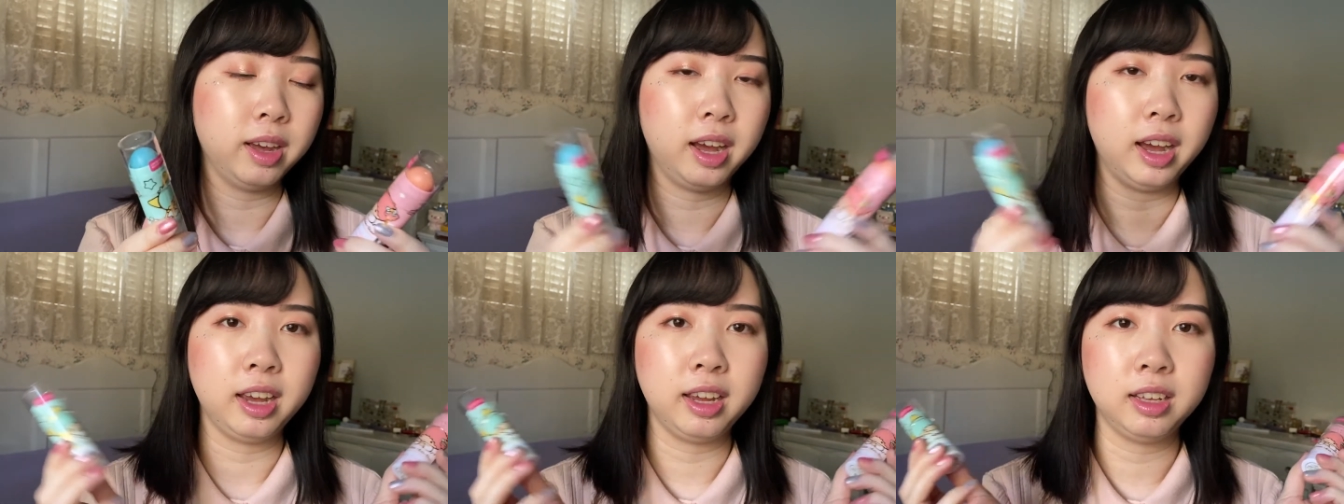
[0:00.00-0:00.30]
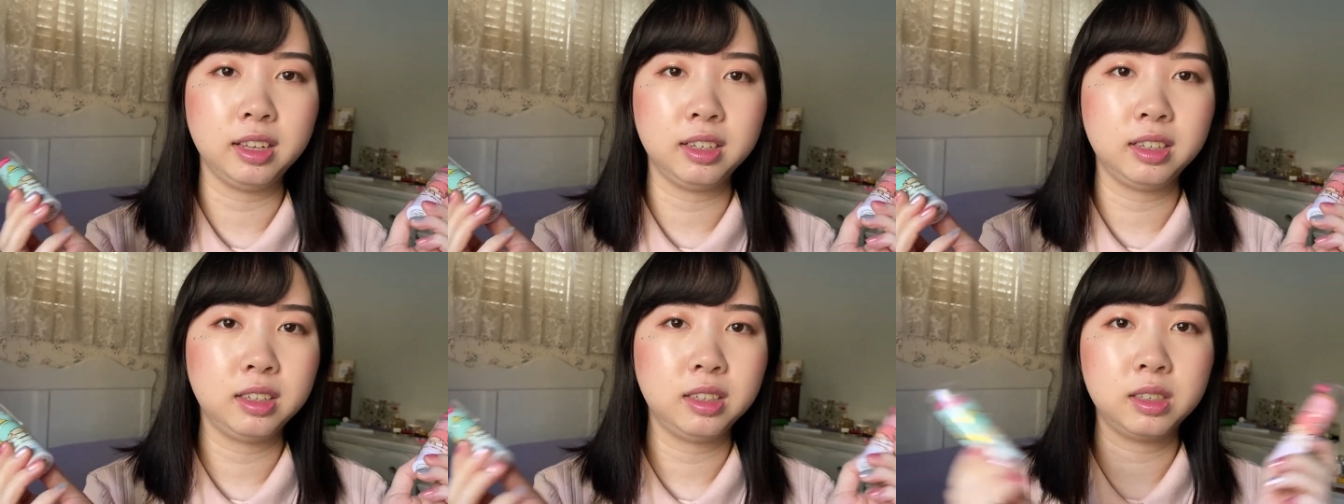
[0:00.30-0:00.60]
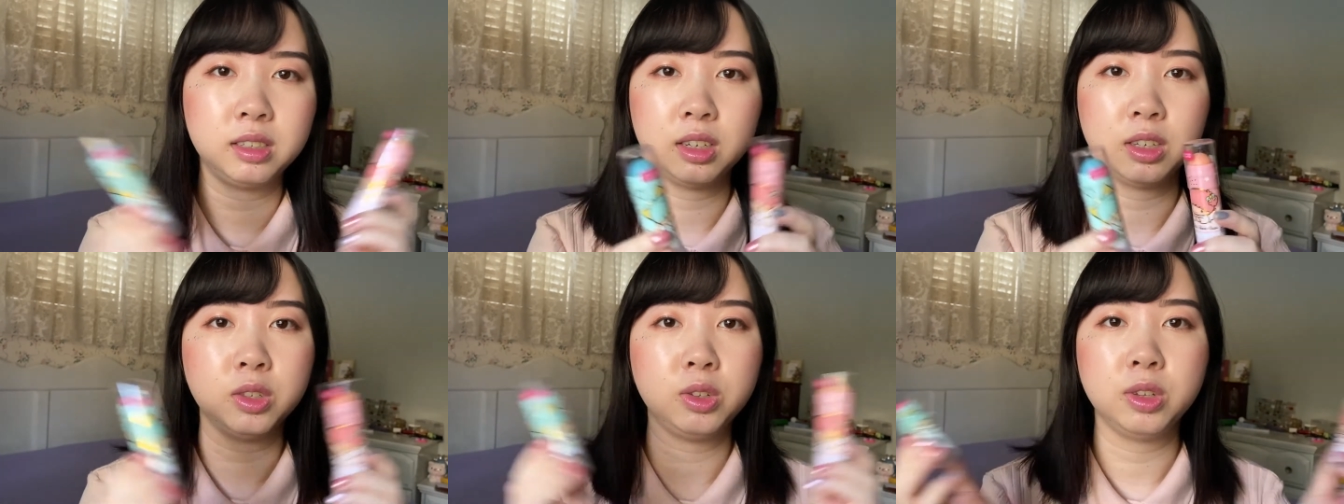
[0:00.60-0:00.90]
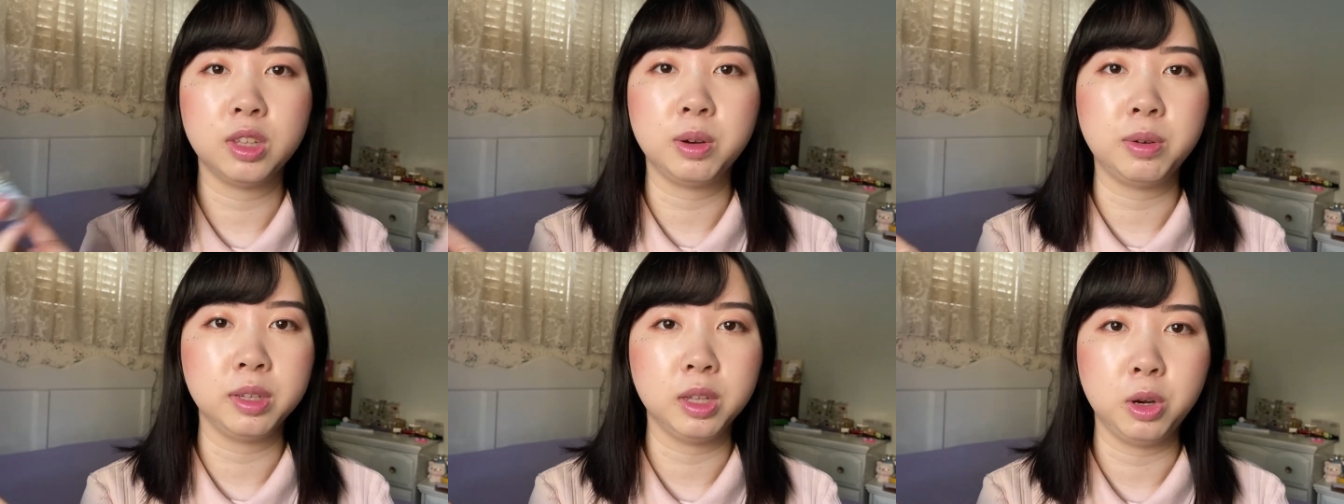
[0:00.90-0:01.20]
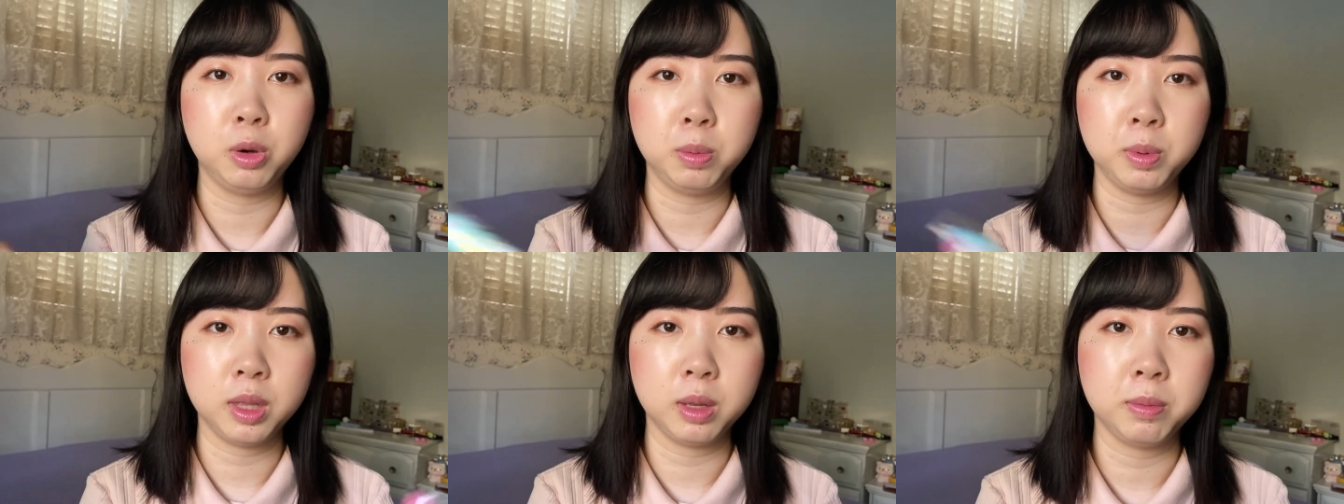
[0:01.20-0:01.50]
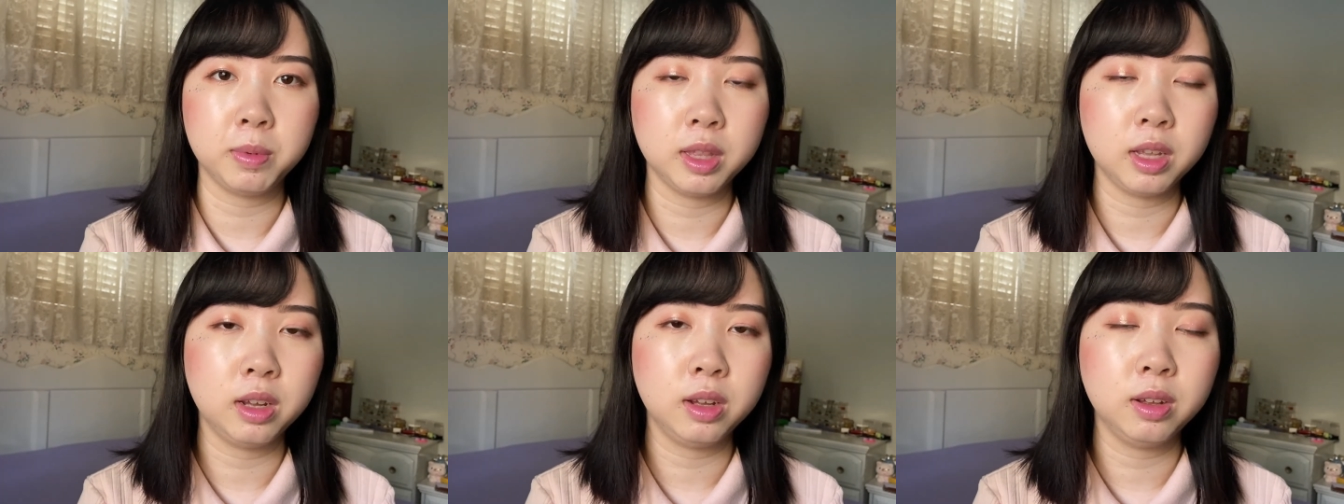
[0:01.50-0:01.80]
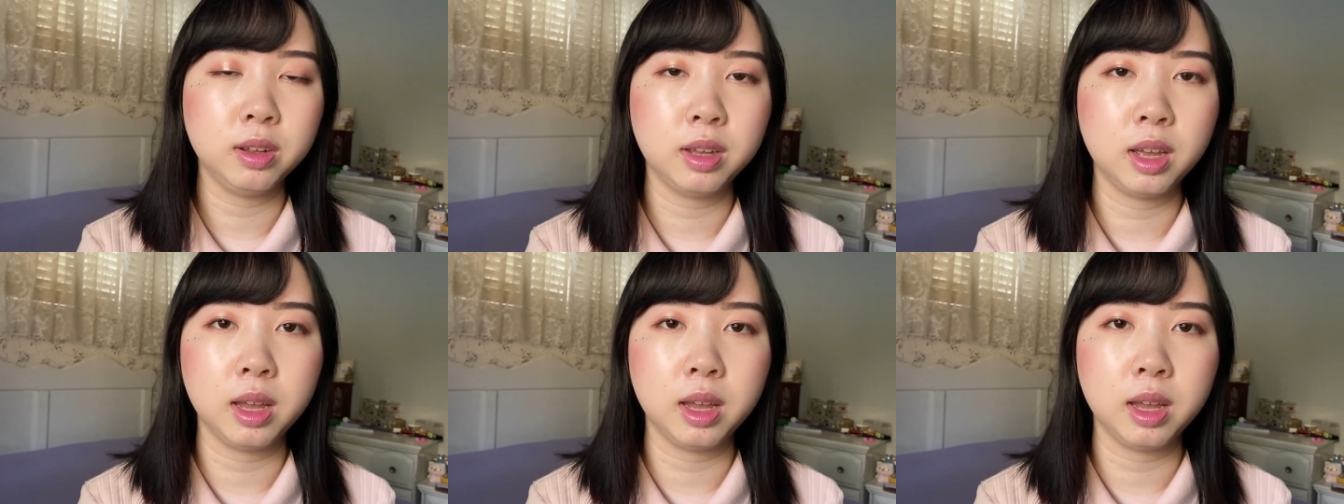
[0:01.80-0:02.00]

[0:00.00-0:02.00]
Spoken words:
I just do not want to open them at all.